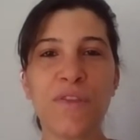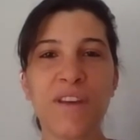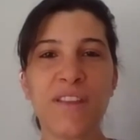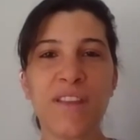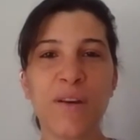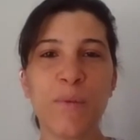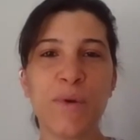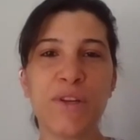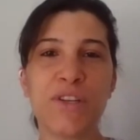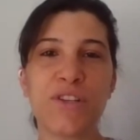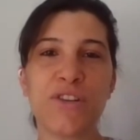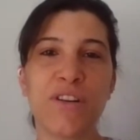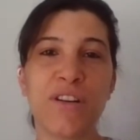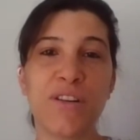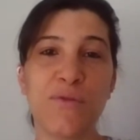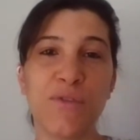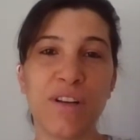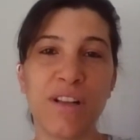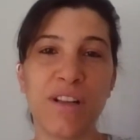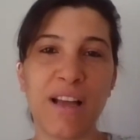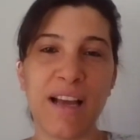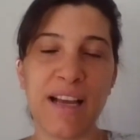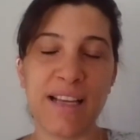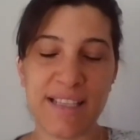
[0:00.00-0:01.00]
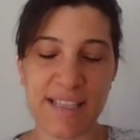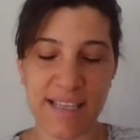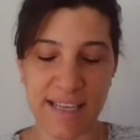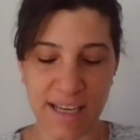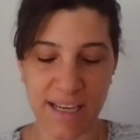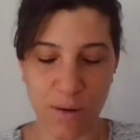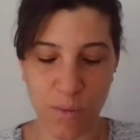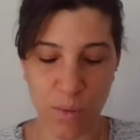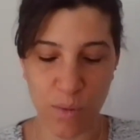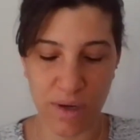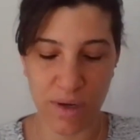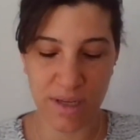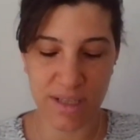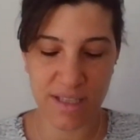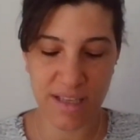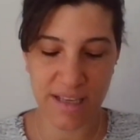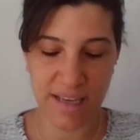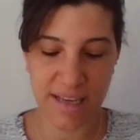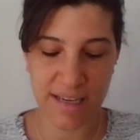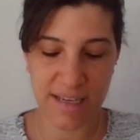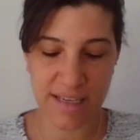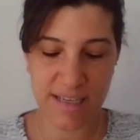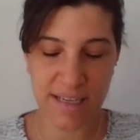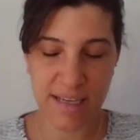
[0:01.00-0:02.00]
thing that we started realizing was
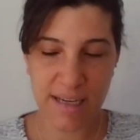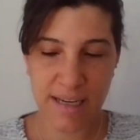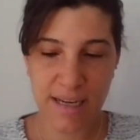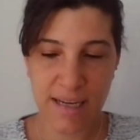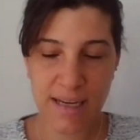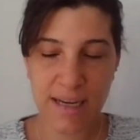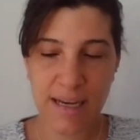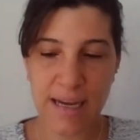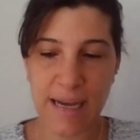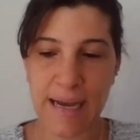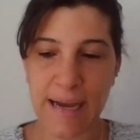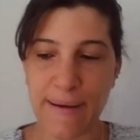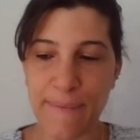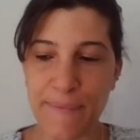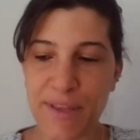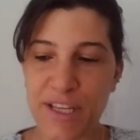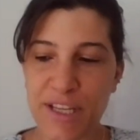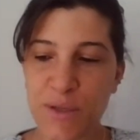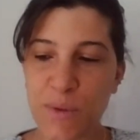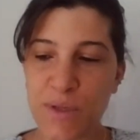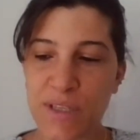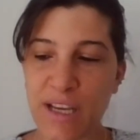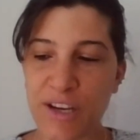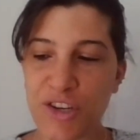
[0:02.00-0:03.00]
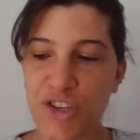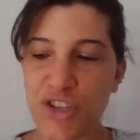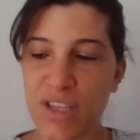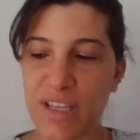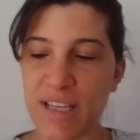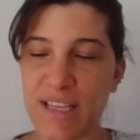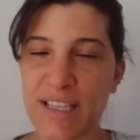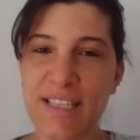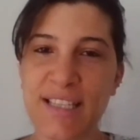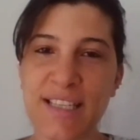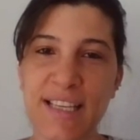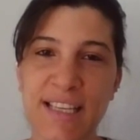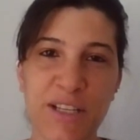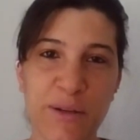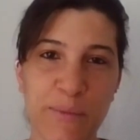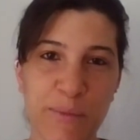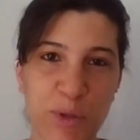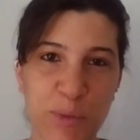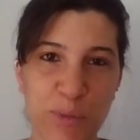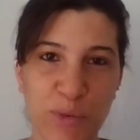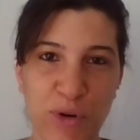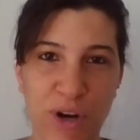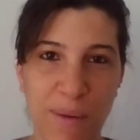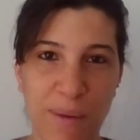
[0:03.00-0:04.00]
that this was actually a
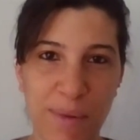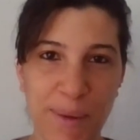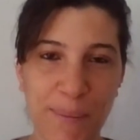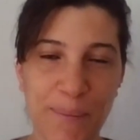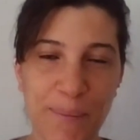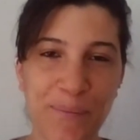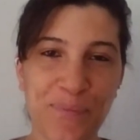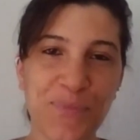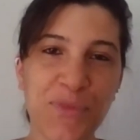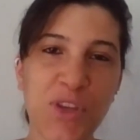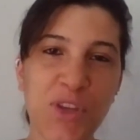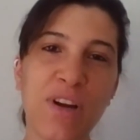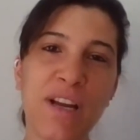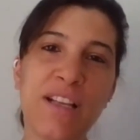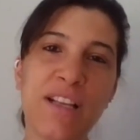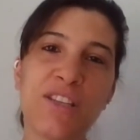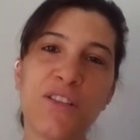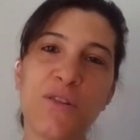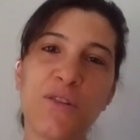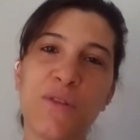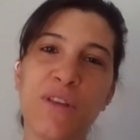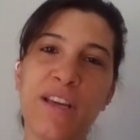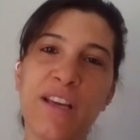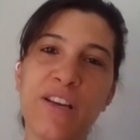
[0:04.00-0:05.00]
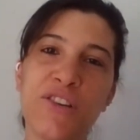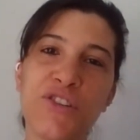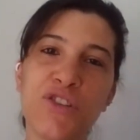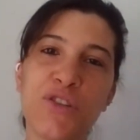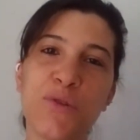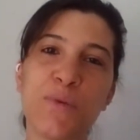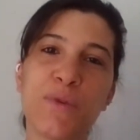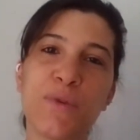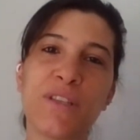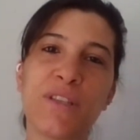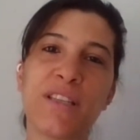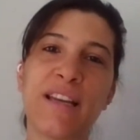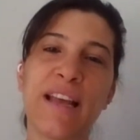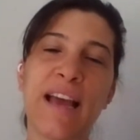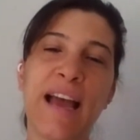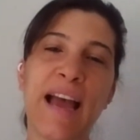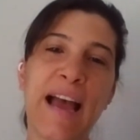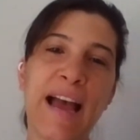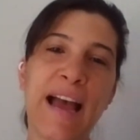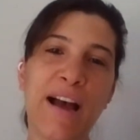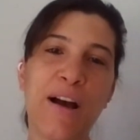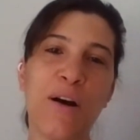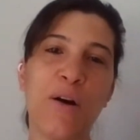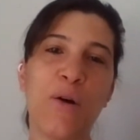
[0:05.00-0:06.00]
systems problem, right? So the issue was in
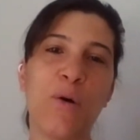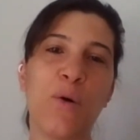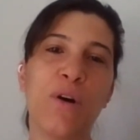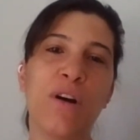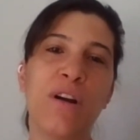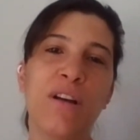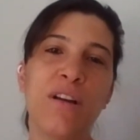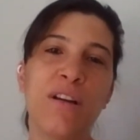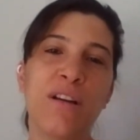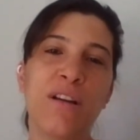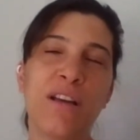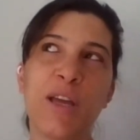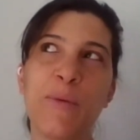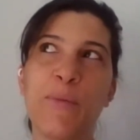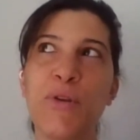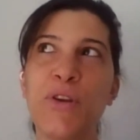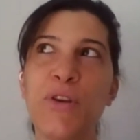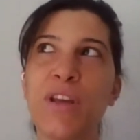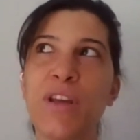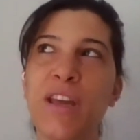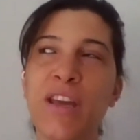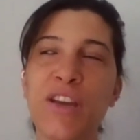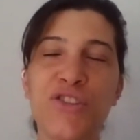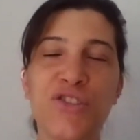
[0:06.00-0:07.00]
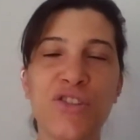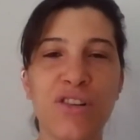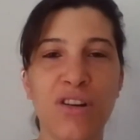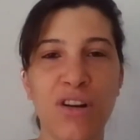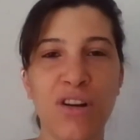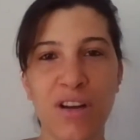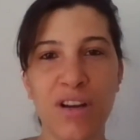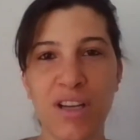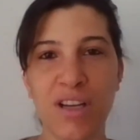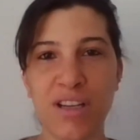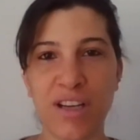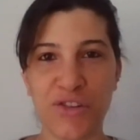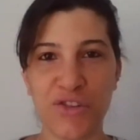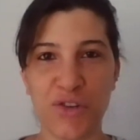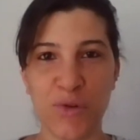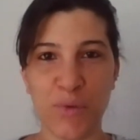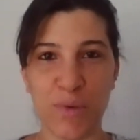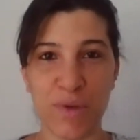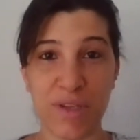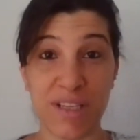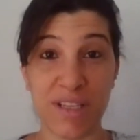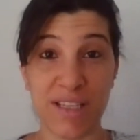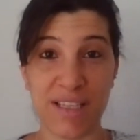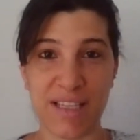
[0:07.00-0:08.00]
how communication architecture
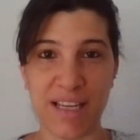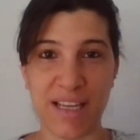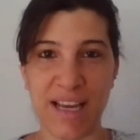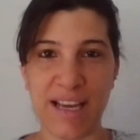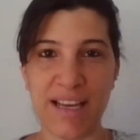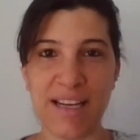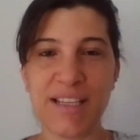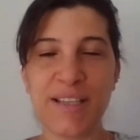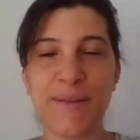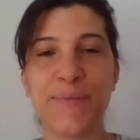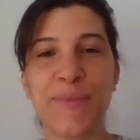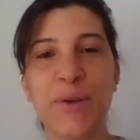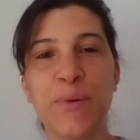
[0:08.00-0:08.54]
was designed.